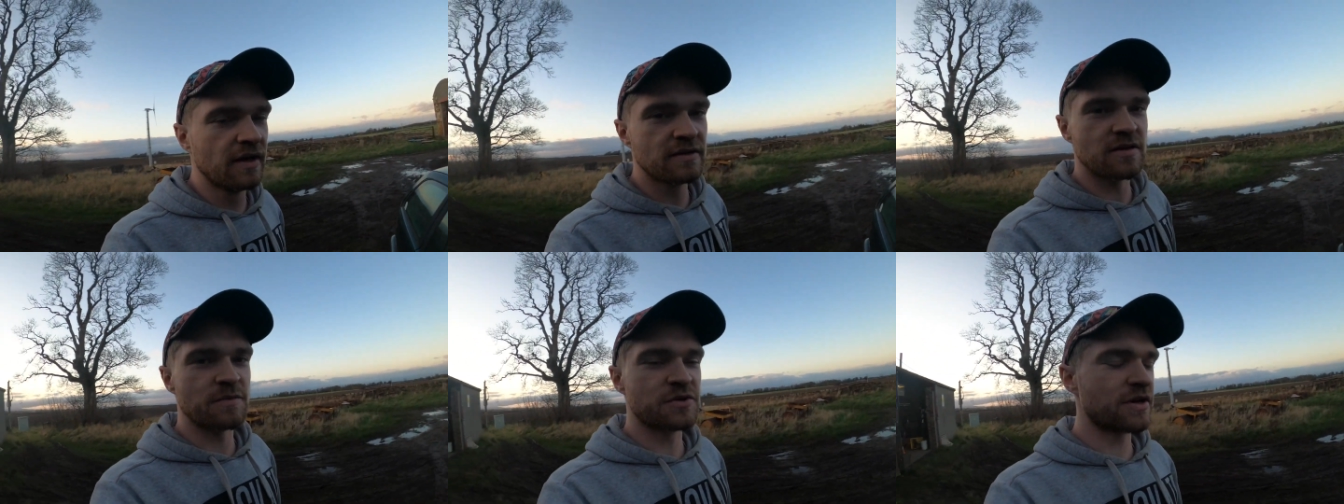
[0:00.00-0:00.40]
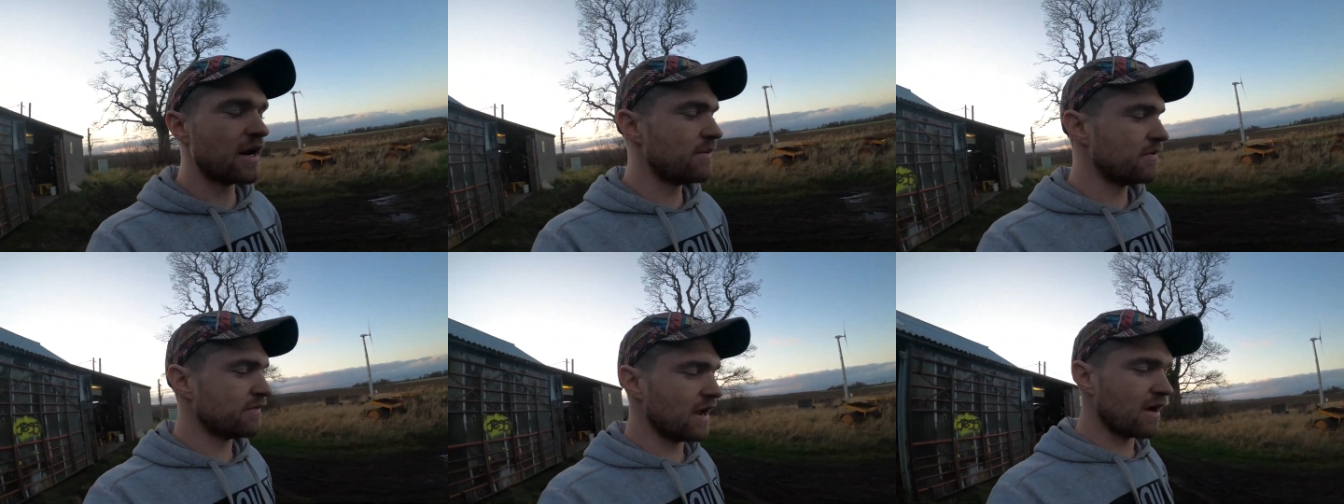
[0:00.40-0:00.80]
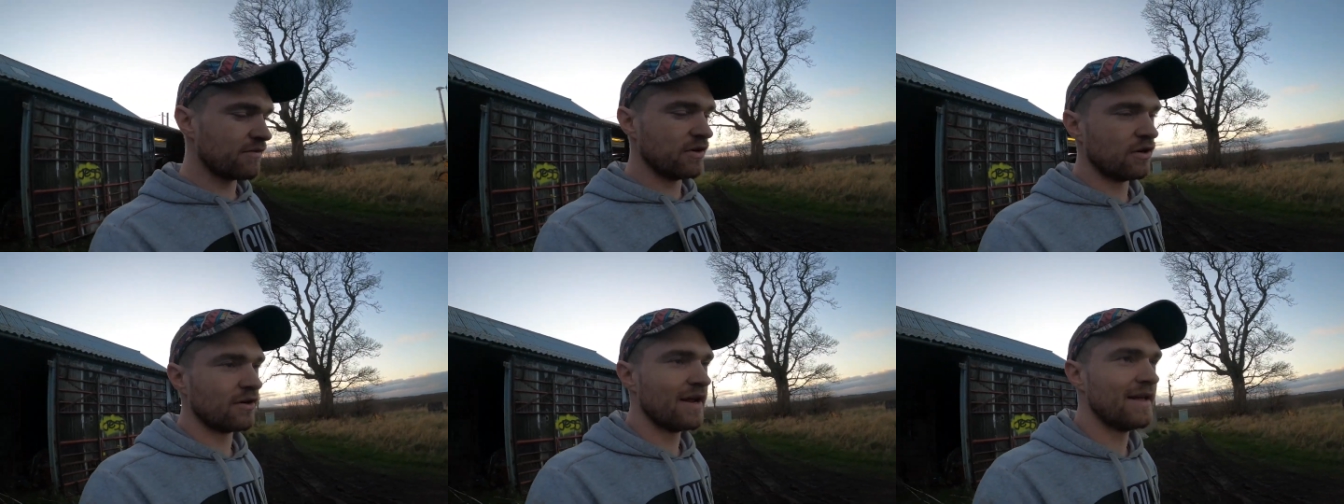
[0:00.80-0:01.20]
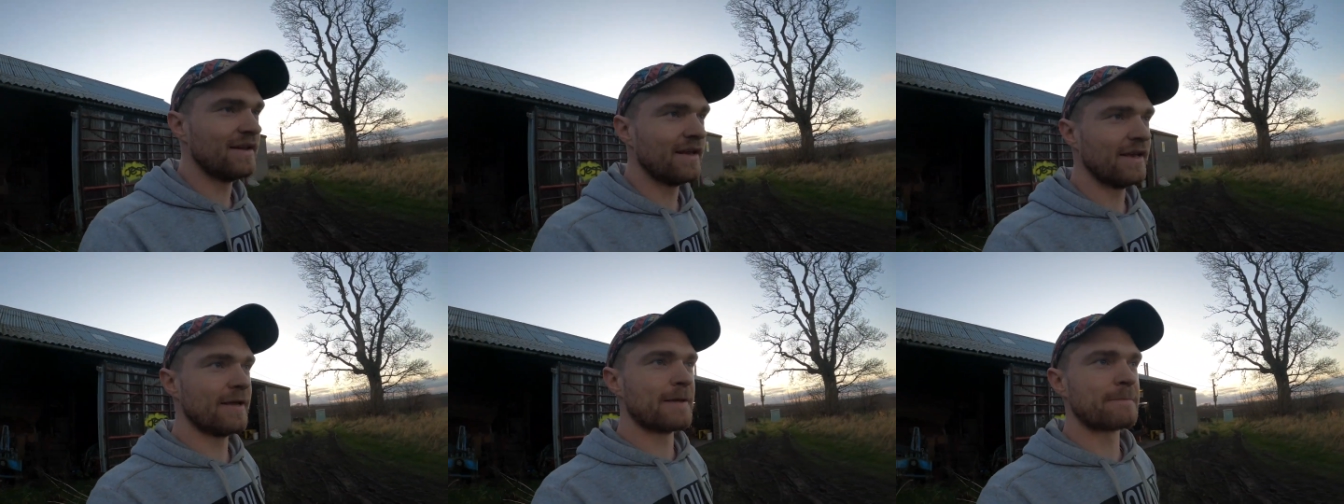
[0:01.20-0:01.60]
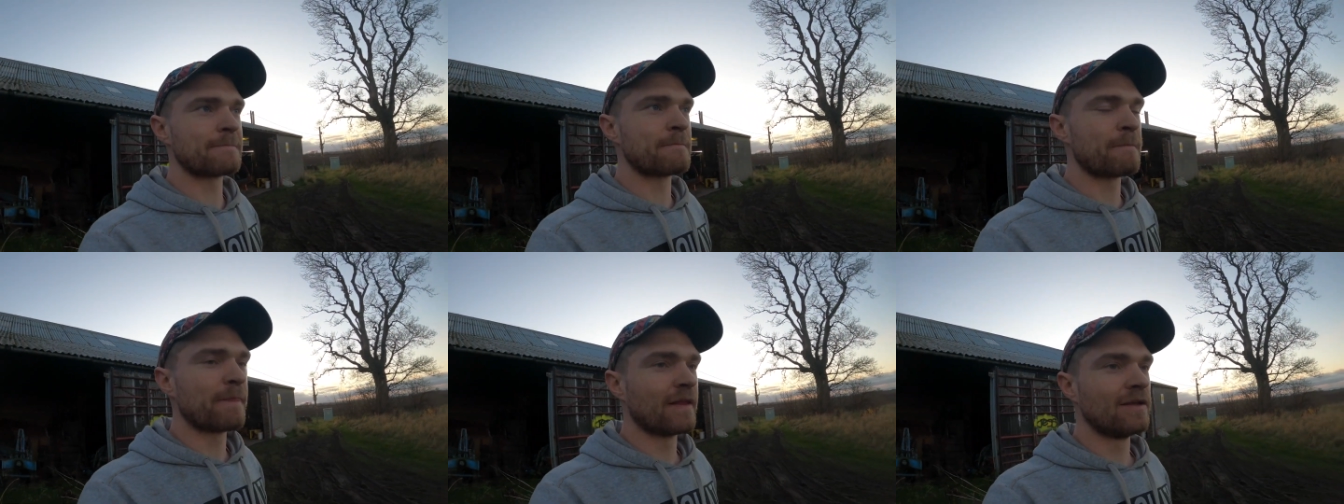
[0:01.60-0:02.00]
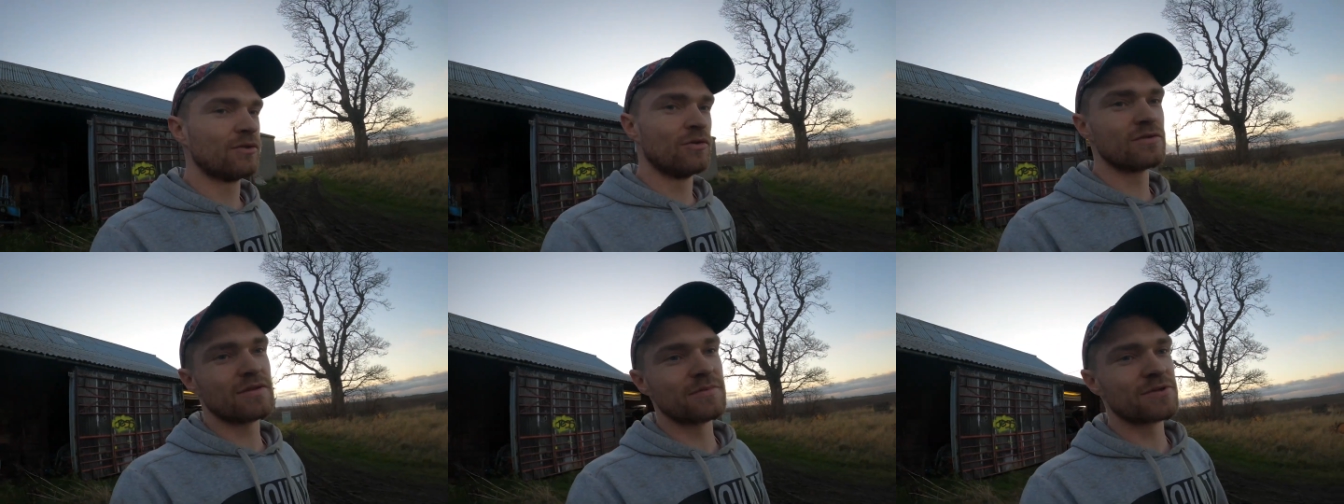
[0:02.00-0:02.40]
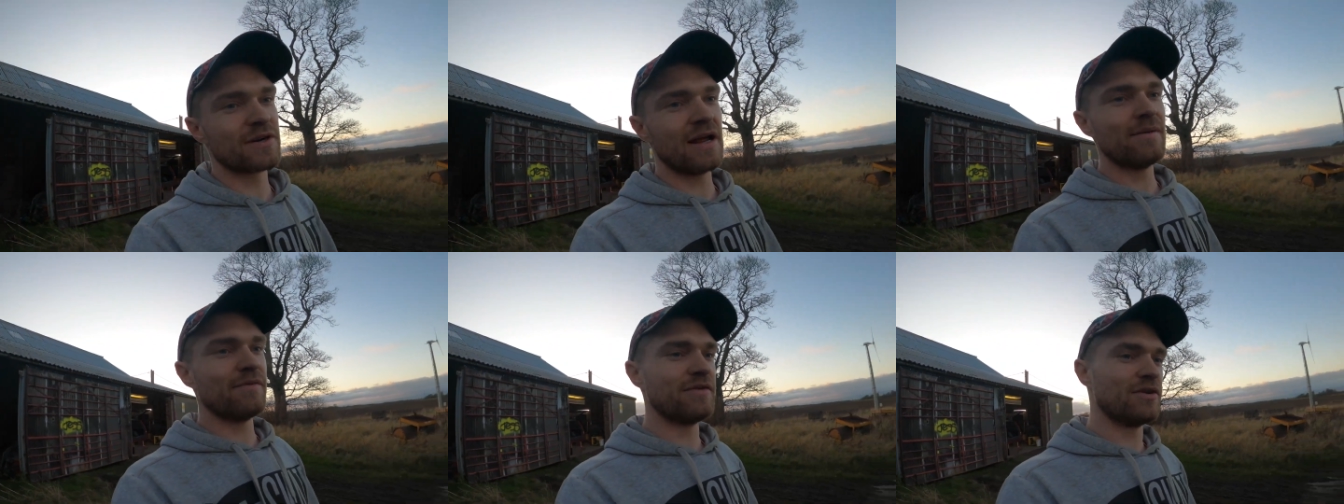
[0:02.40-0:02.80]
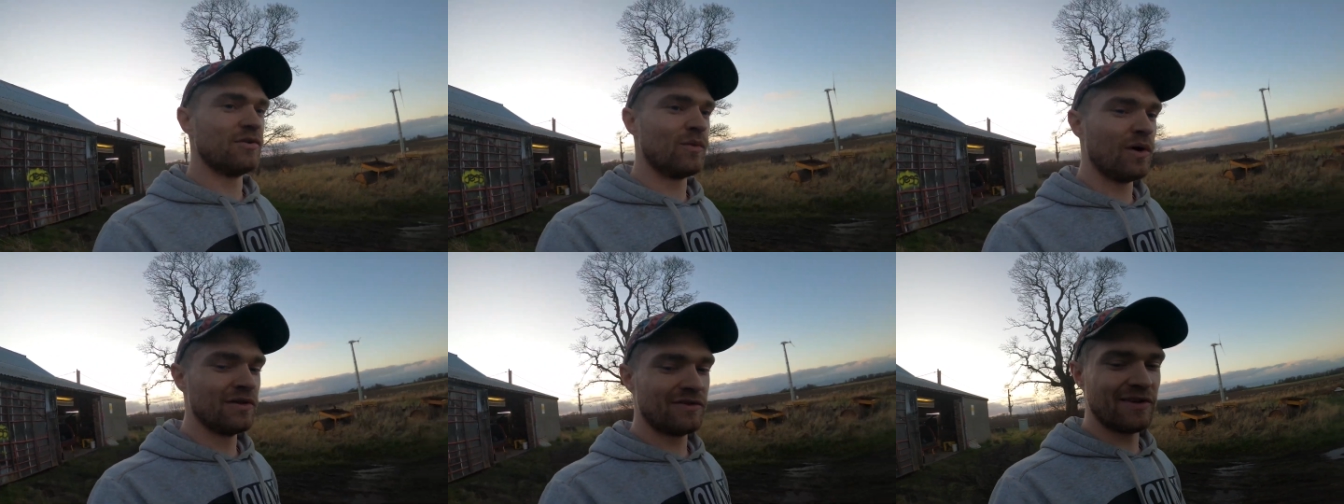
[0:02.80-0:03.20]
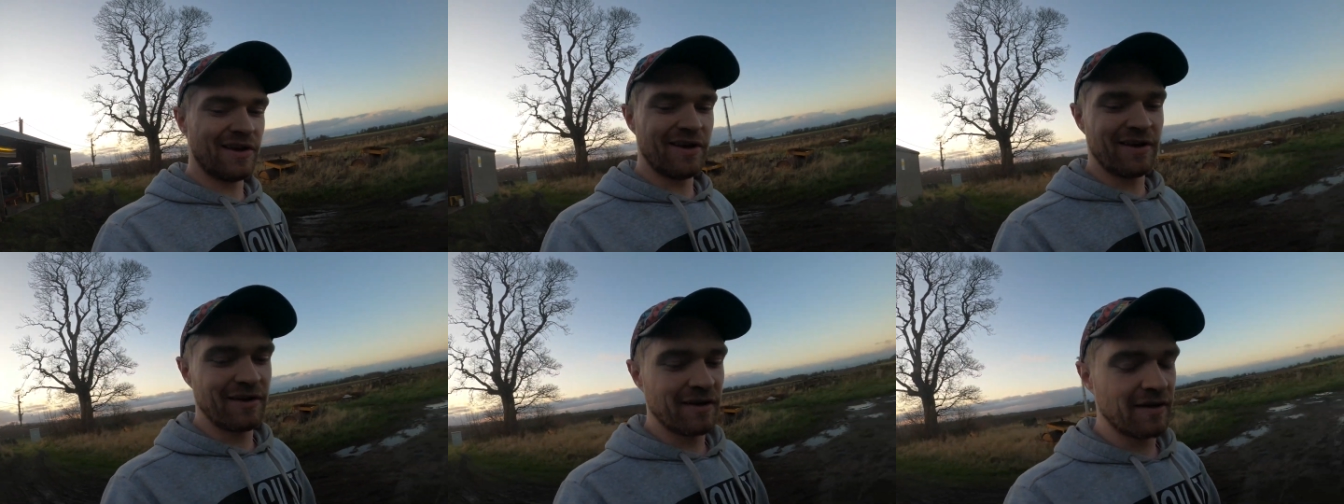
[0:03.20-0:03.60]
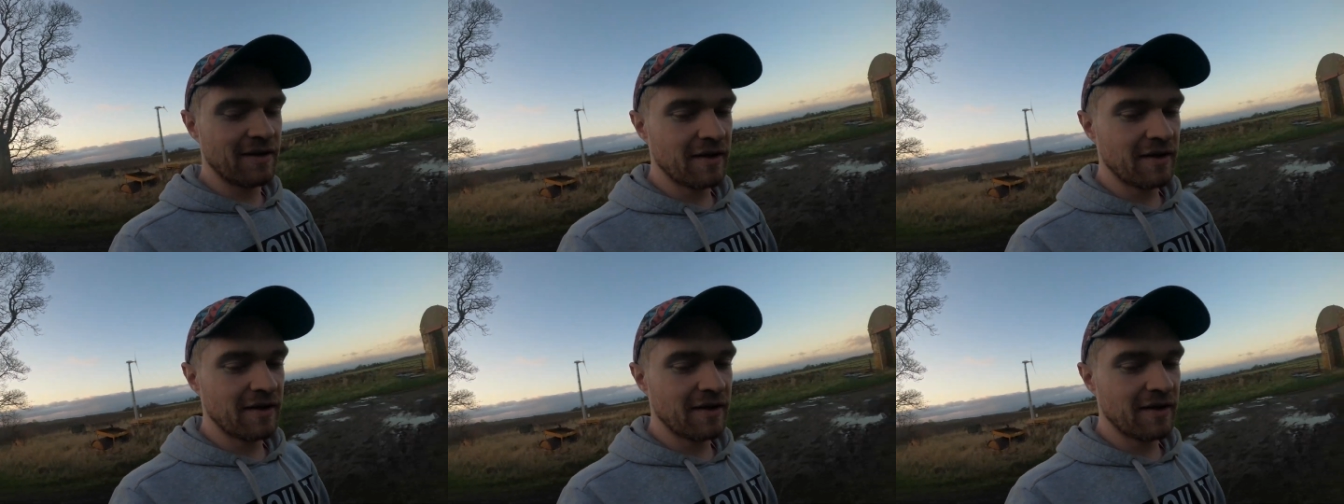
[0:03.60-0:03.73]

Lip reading: subscribe if you haven't already, don't subscribe if you don't want to,